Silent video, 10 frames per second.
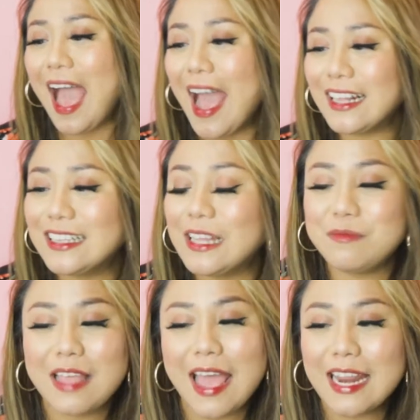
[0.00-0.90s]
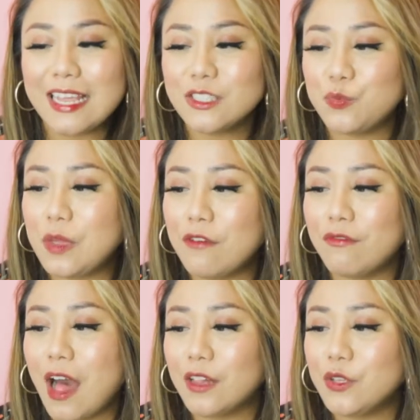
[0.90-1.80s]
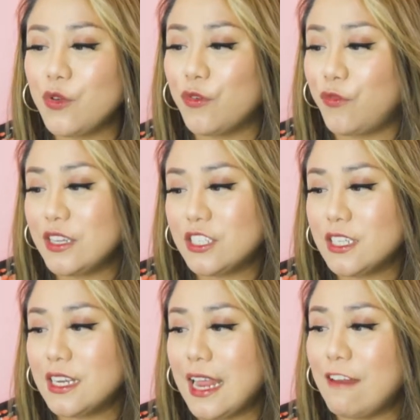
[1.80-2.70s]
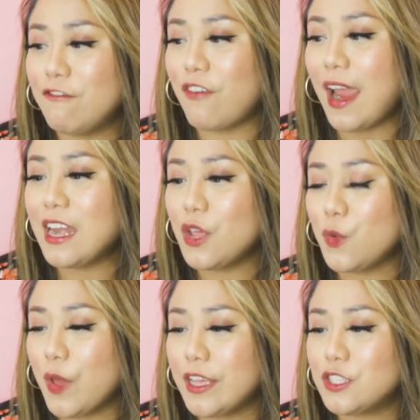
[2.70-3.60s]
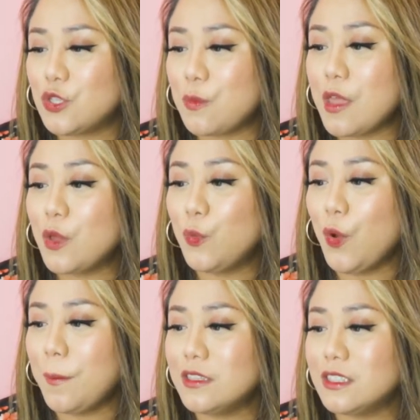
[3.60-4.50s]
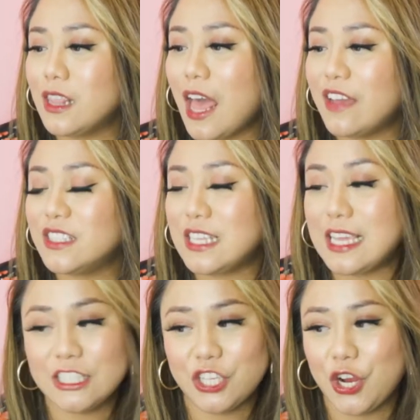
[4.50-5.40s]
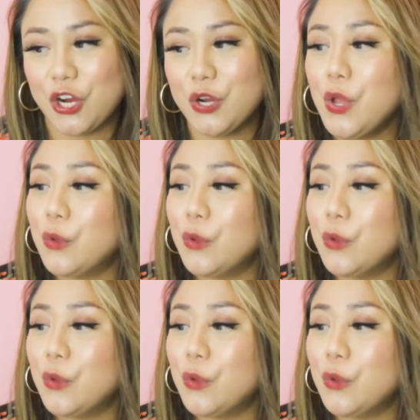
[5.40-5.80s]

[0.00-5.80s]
At Glamnetics, we value efficient and finding ways to make women's lives easier.